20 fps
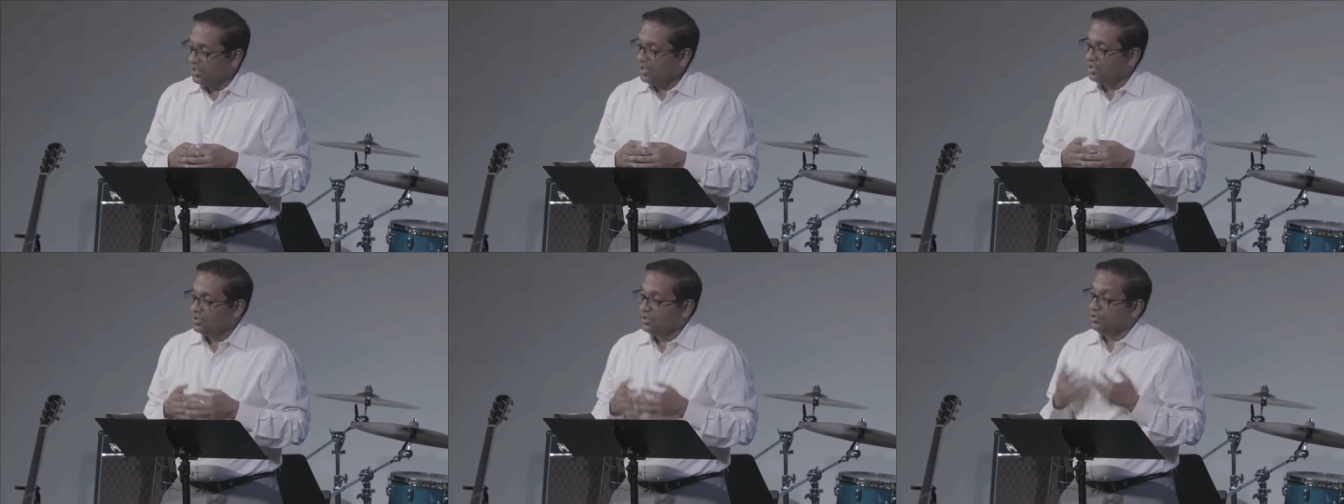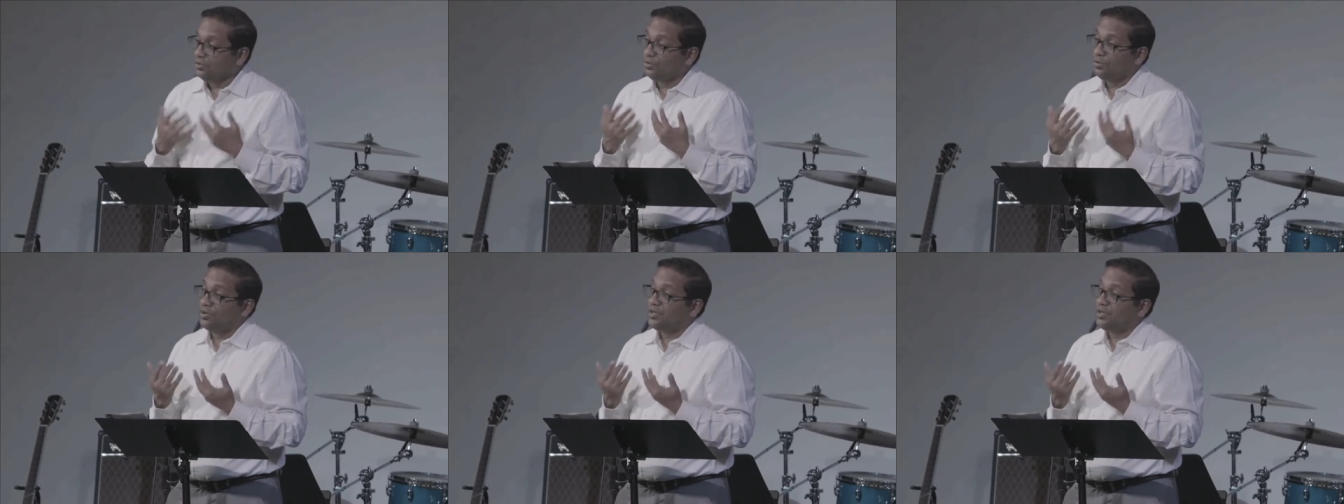The
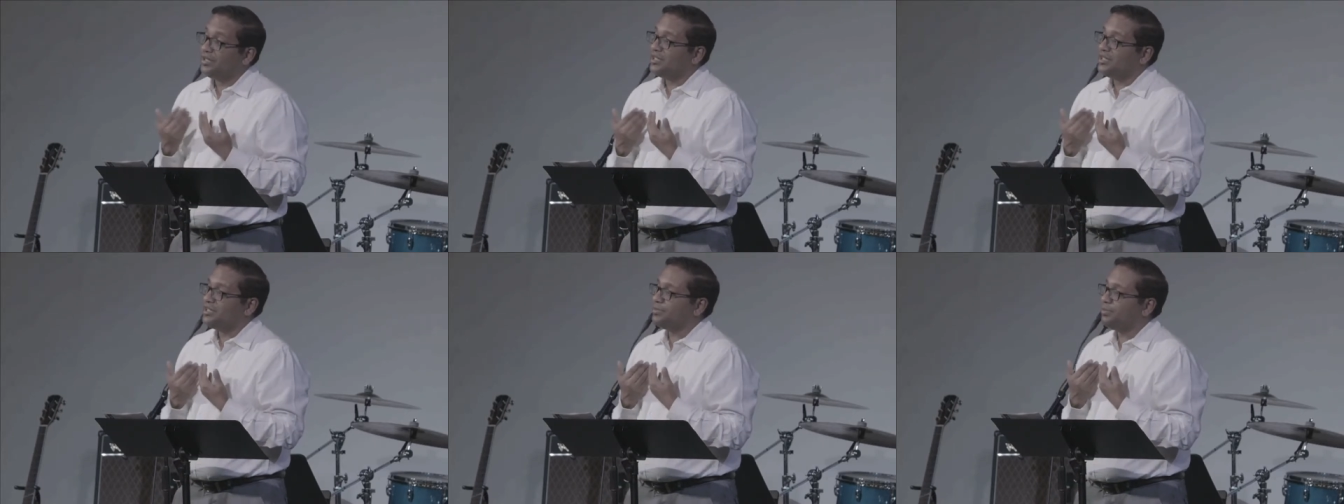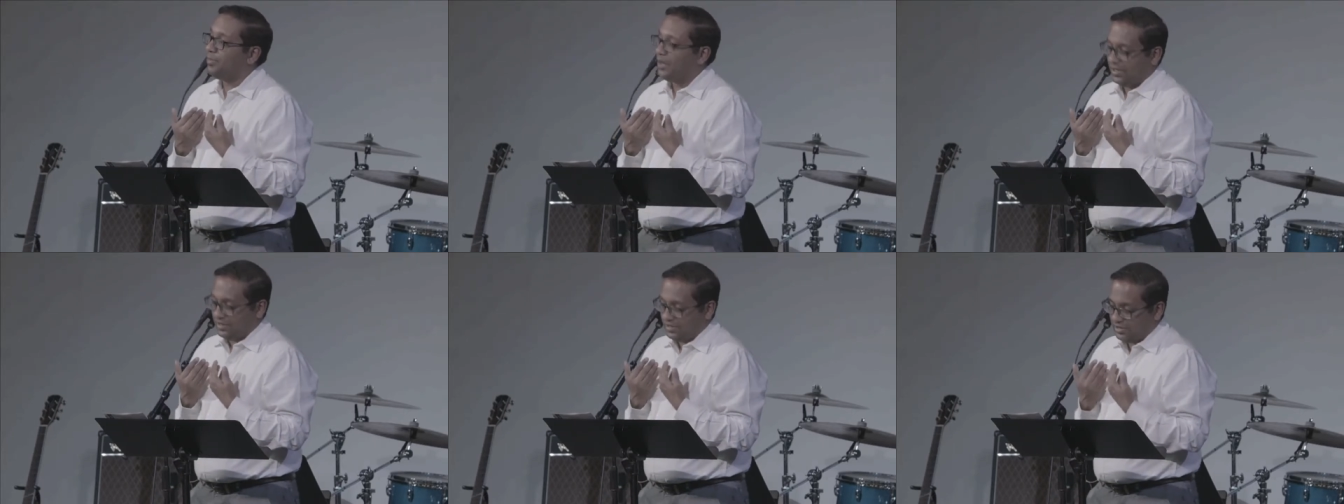Lord is
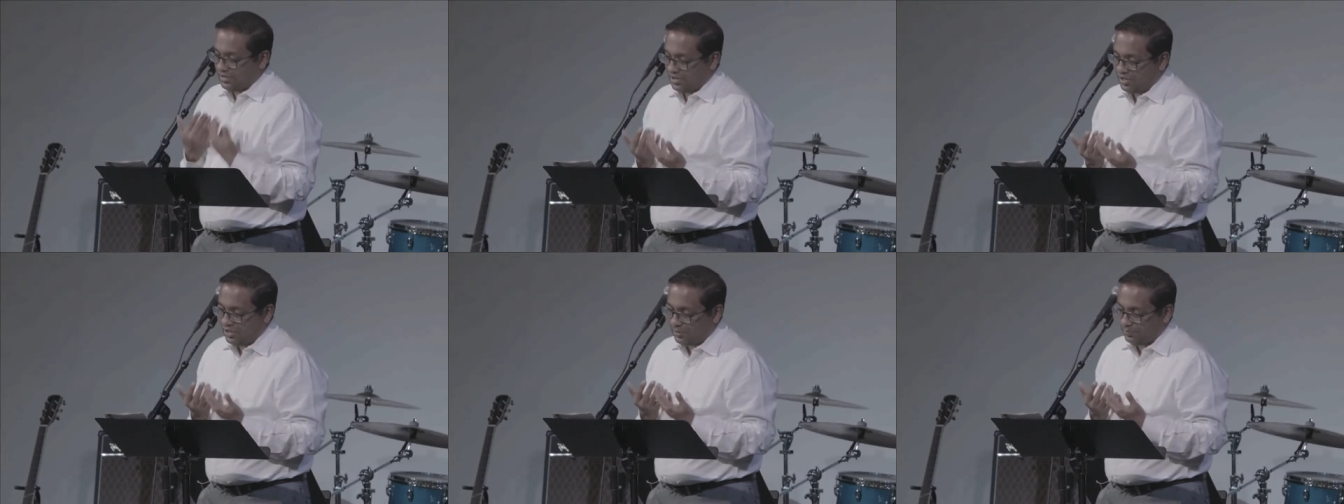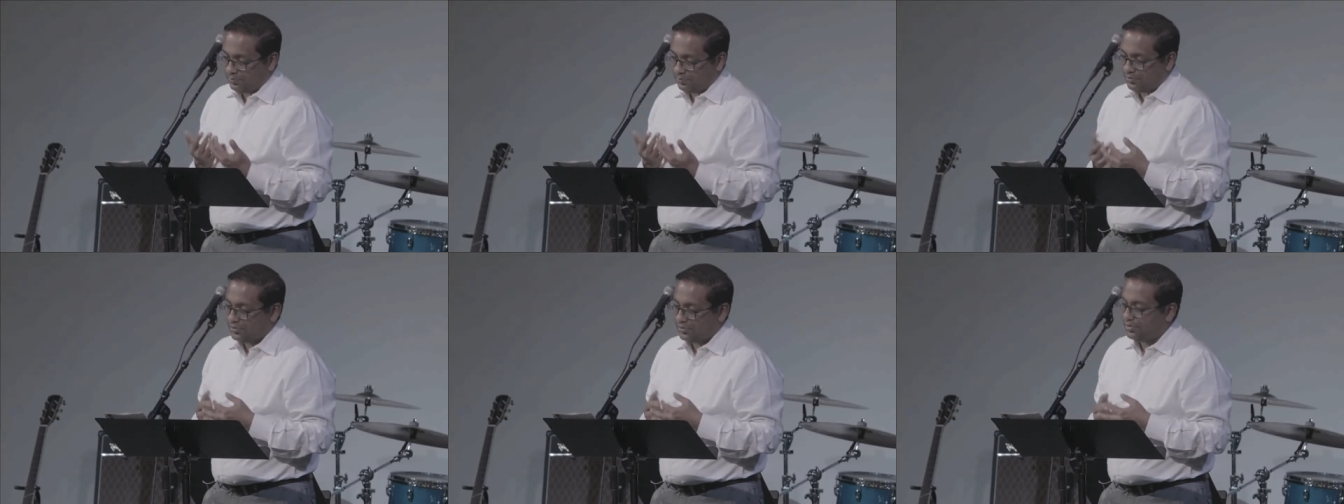my
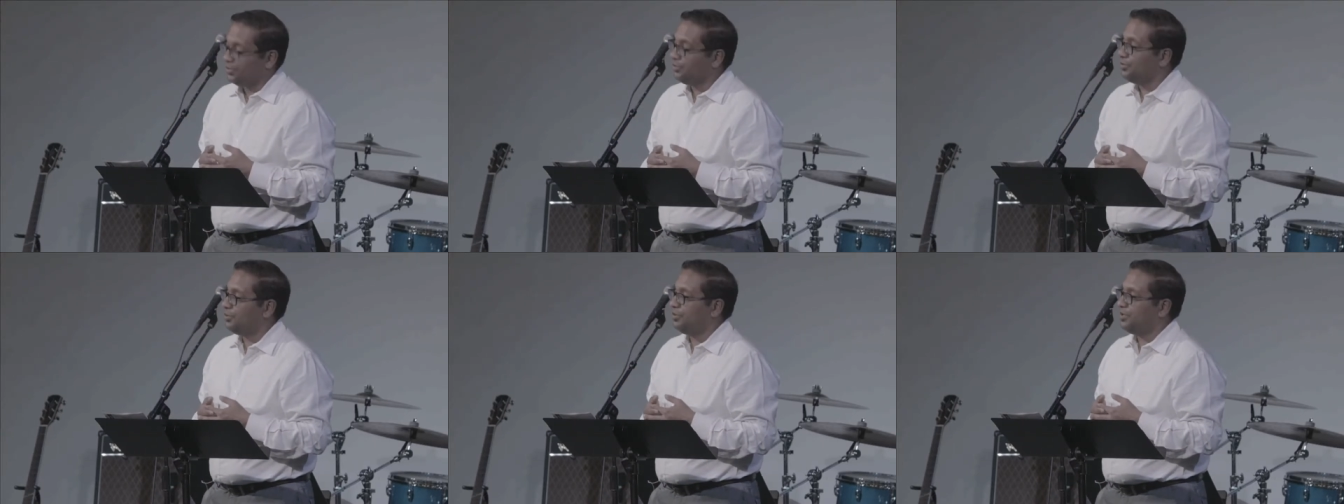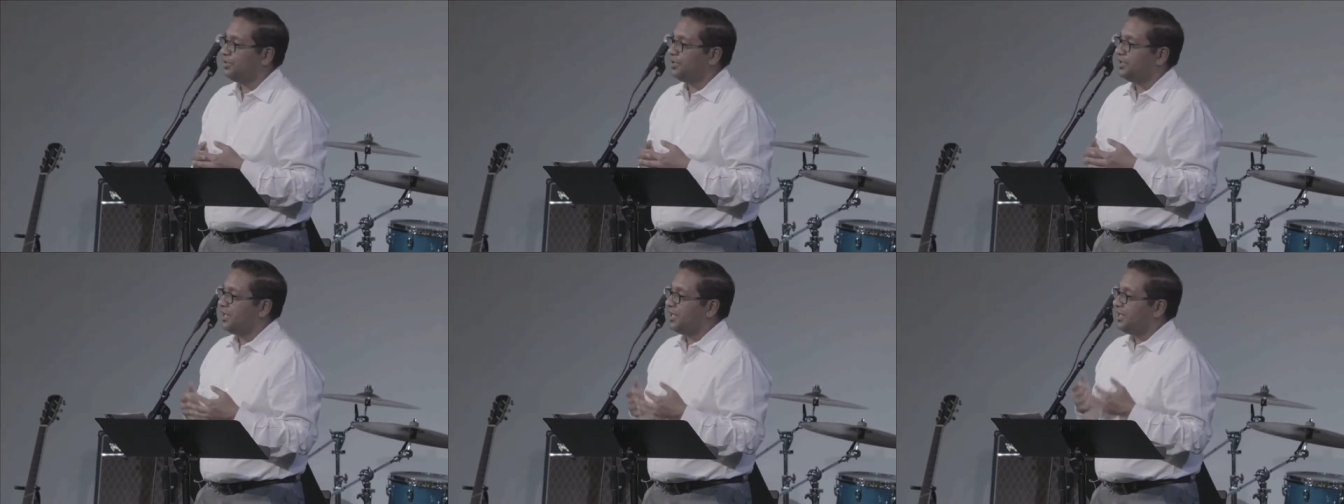keeper. The
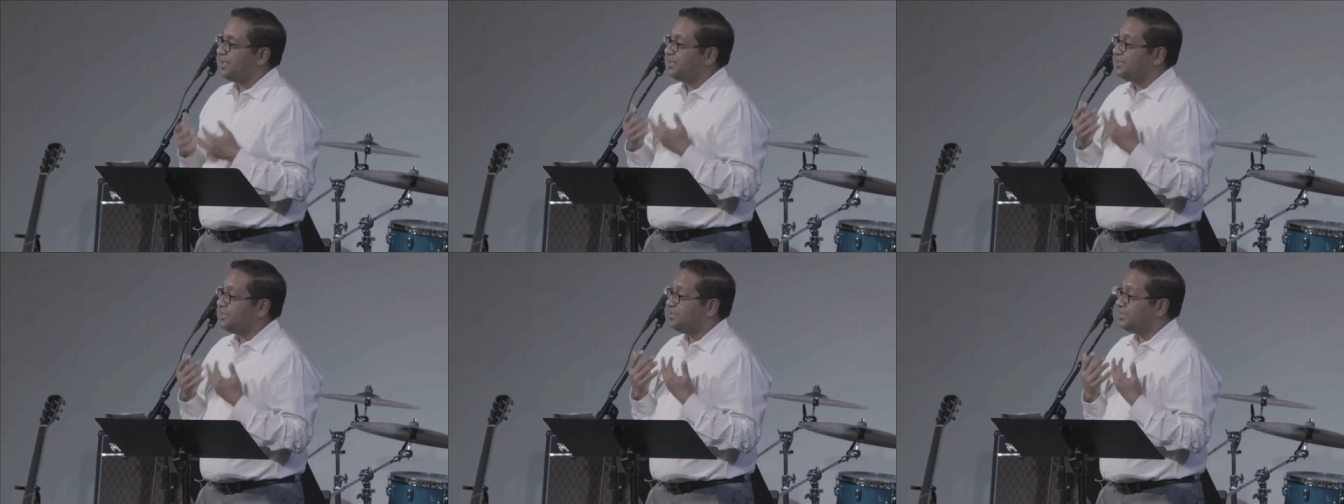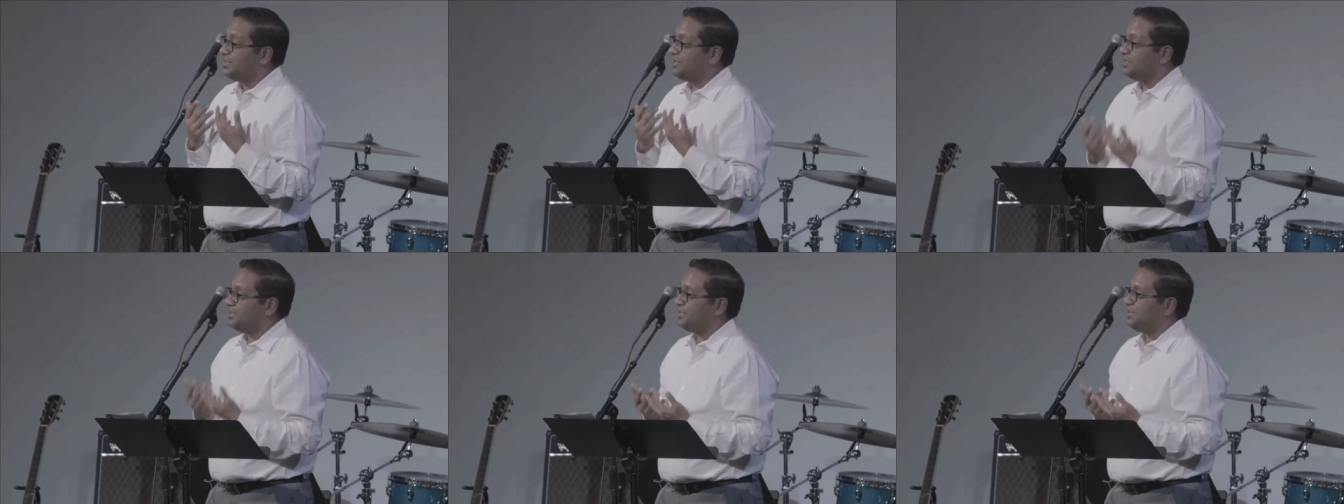Lord is
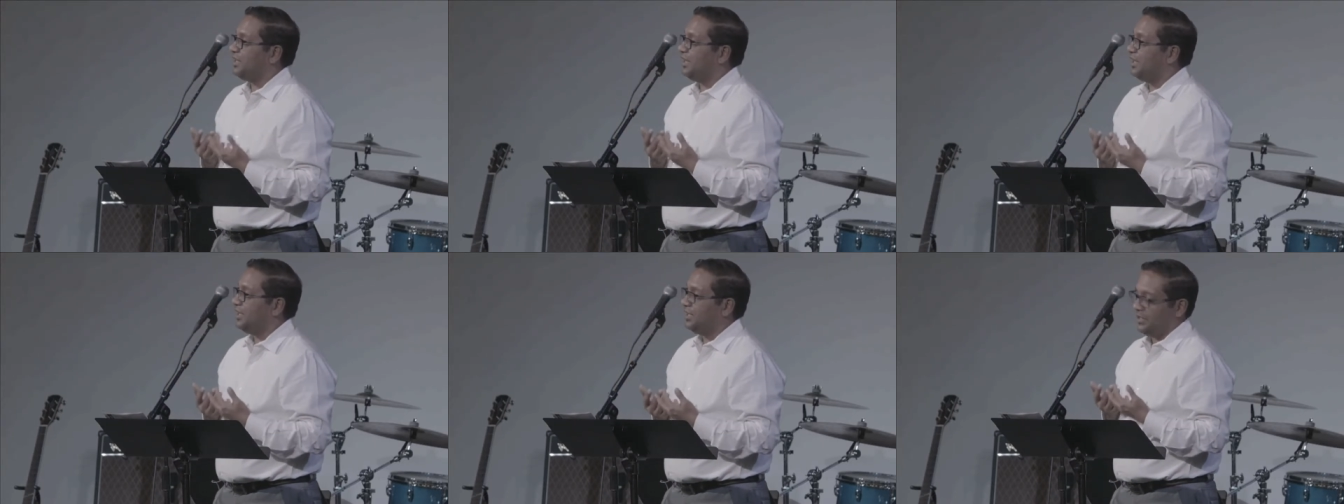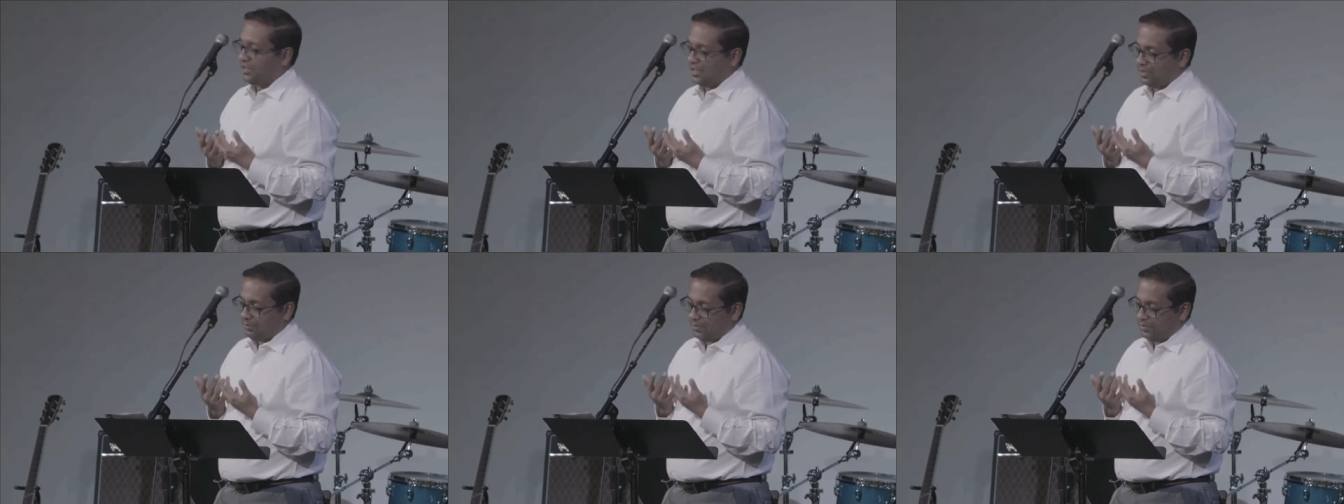the
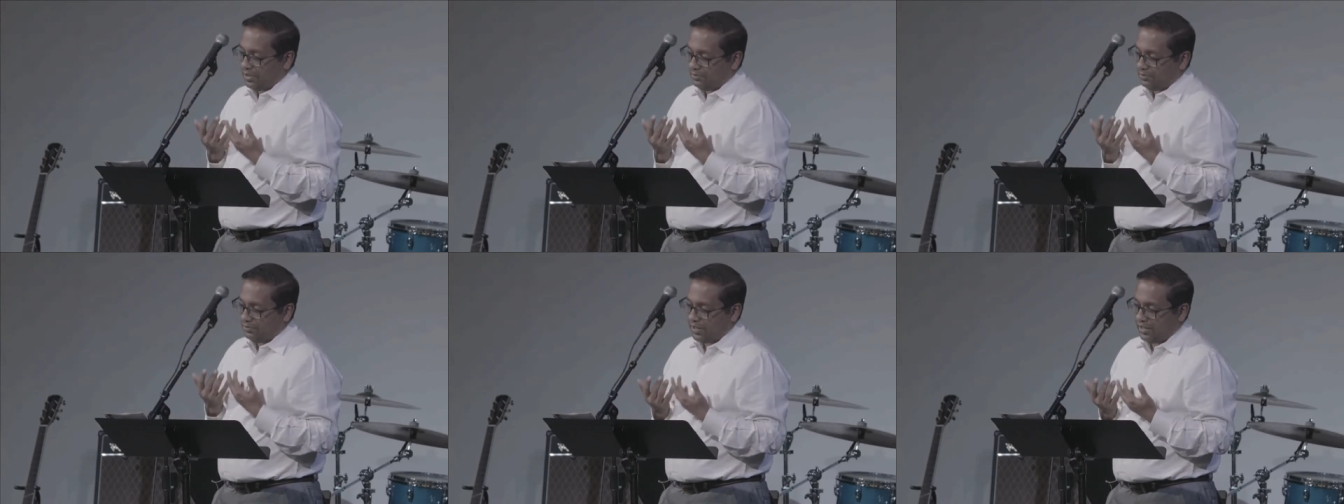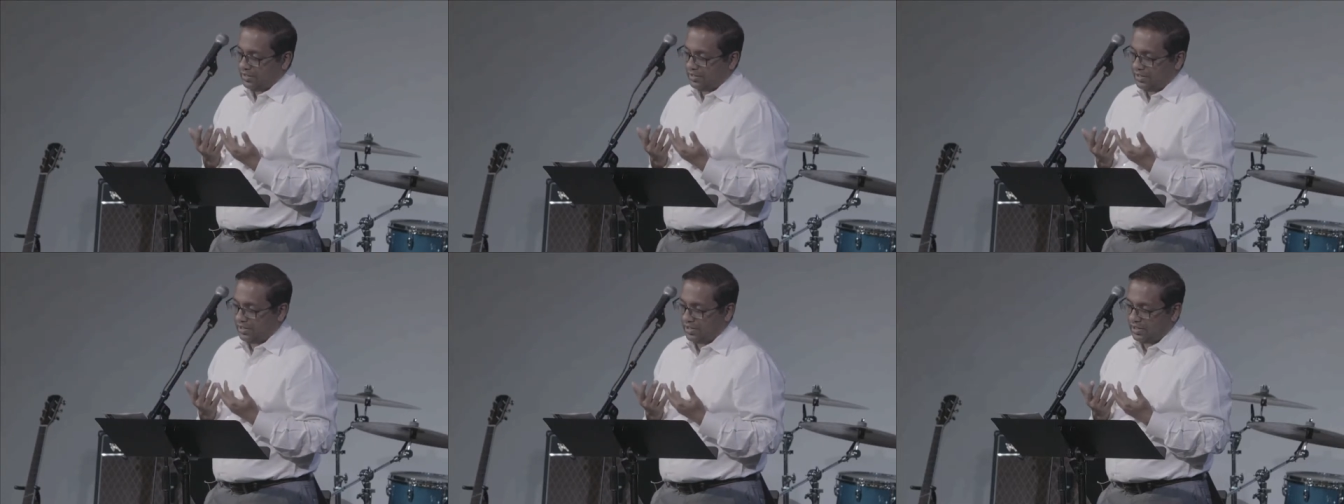shade at my
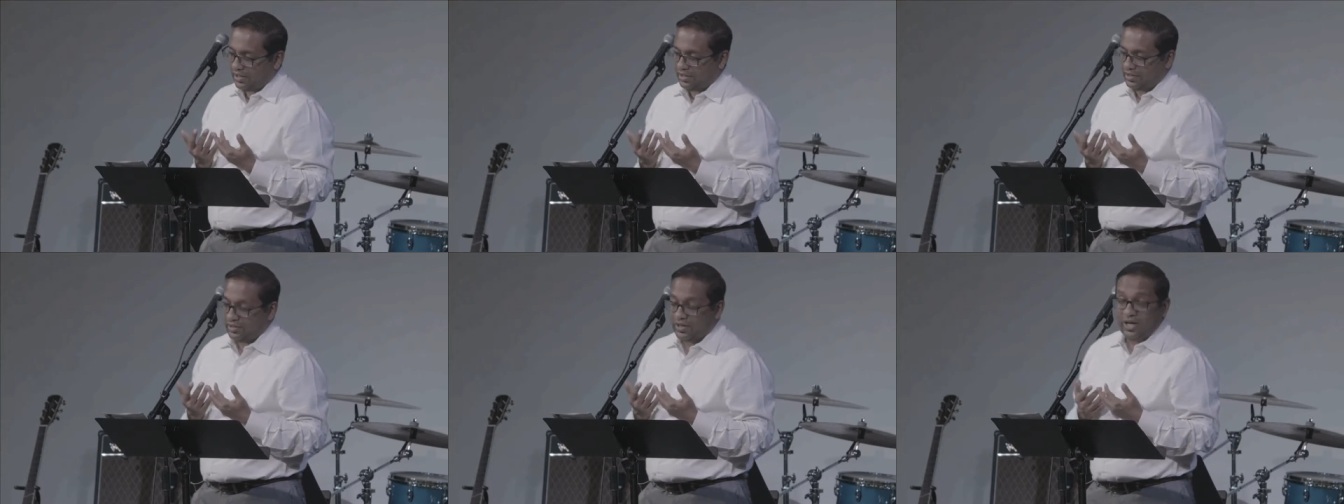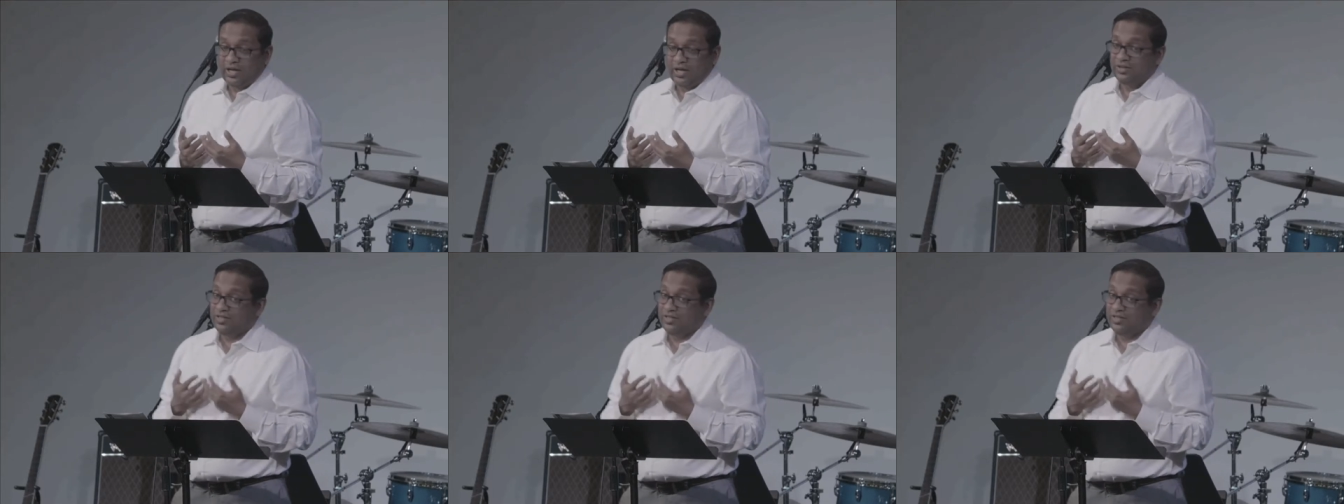right hand.